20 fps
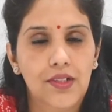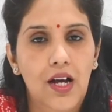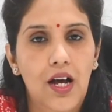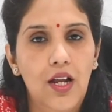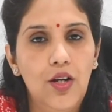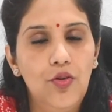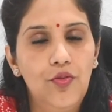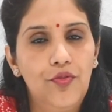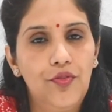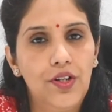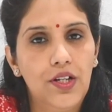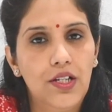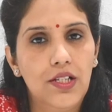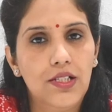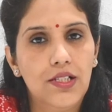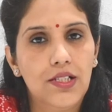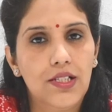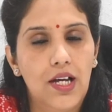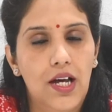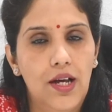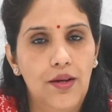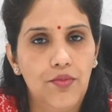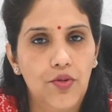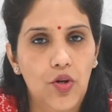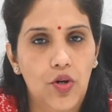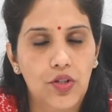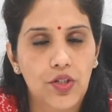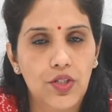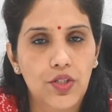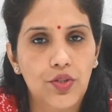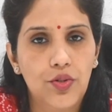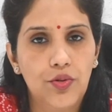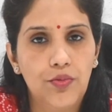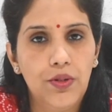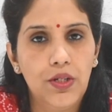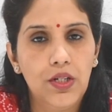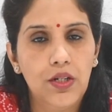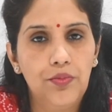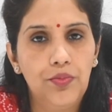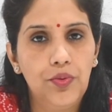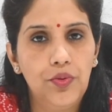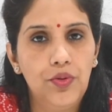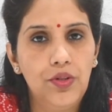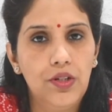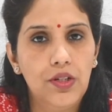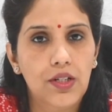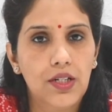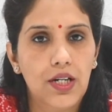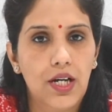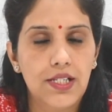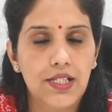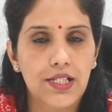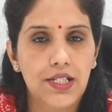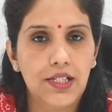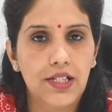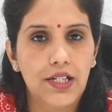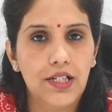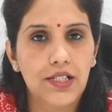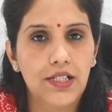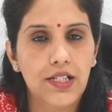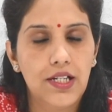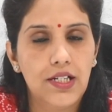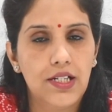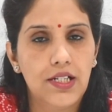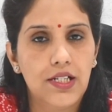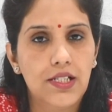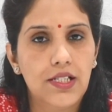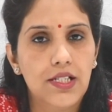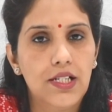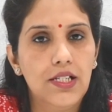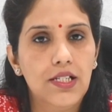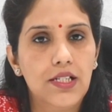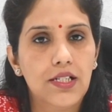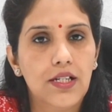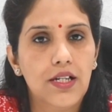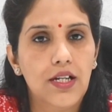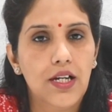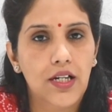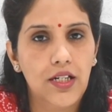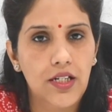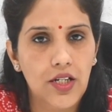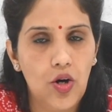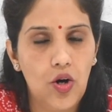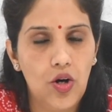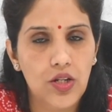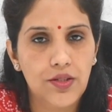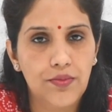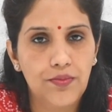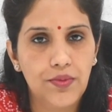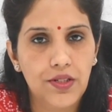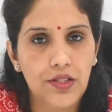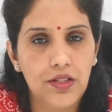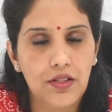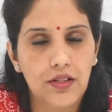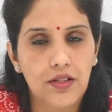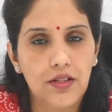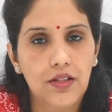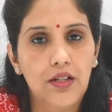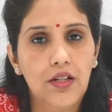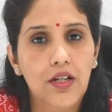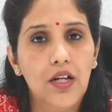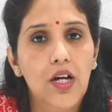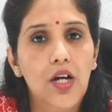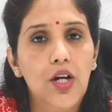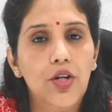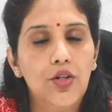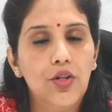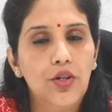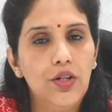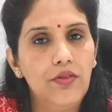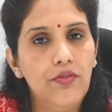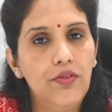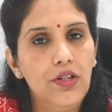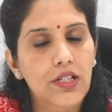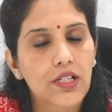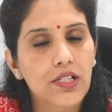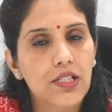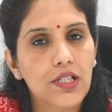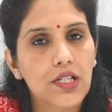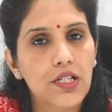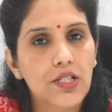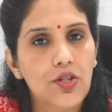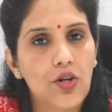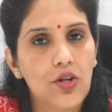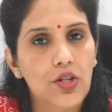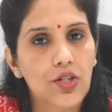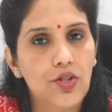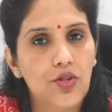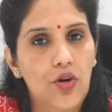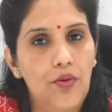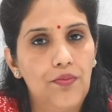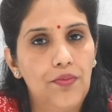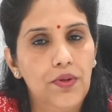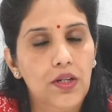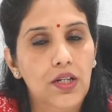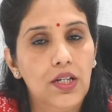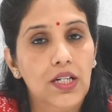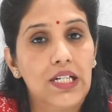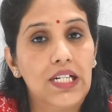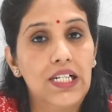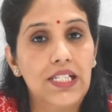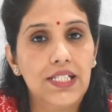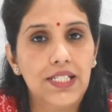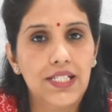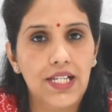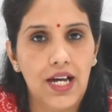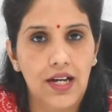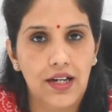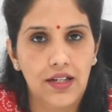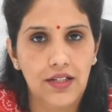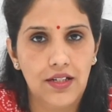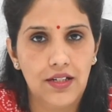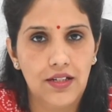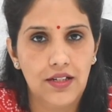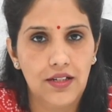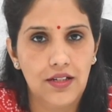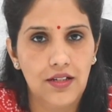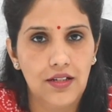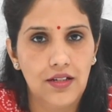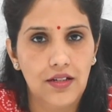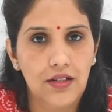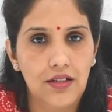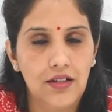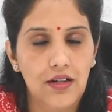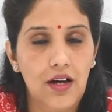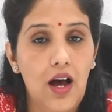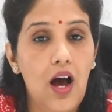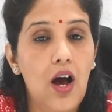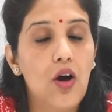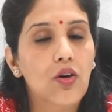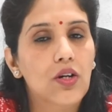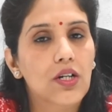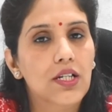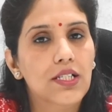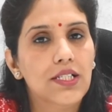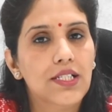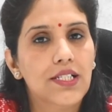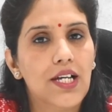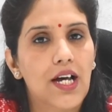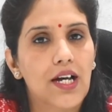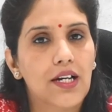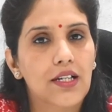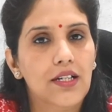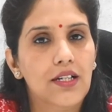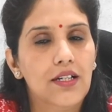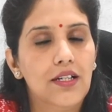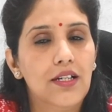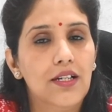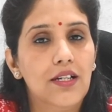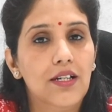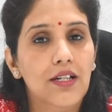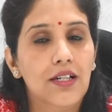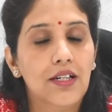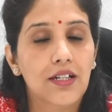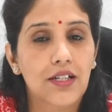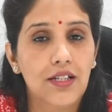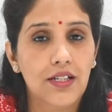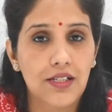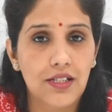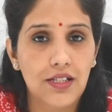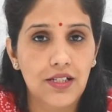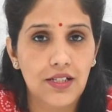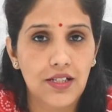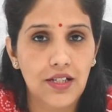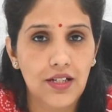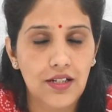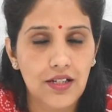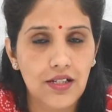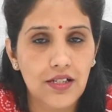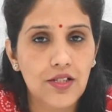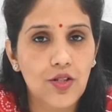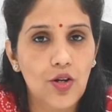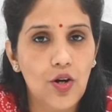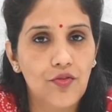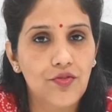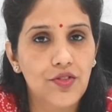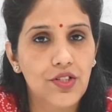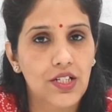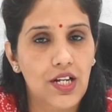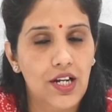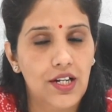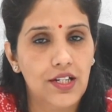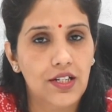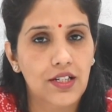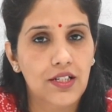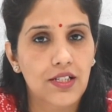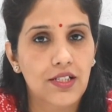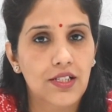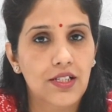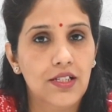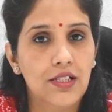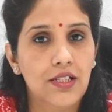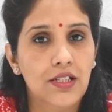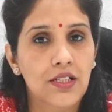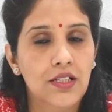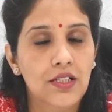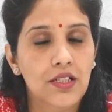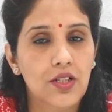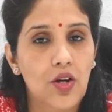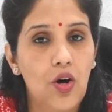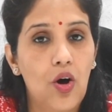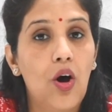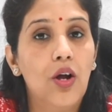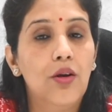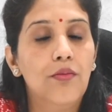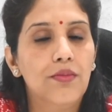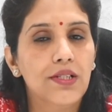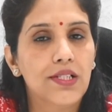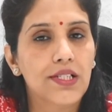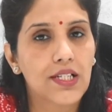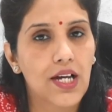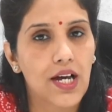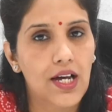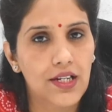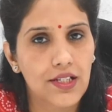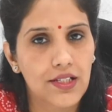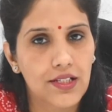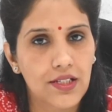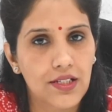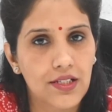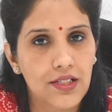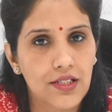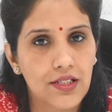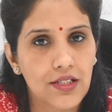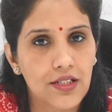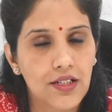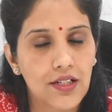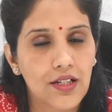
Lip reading: Hello friends, I am Dr. Surbhi Kapoor, Consultant Geneticist, Hegde Hospital. Today we will discuss on a topic, consanguinity. How consanguinity increases the risk of genetic diseases or miscarriages.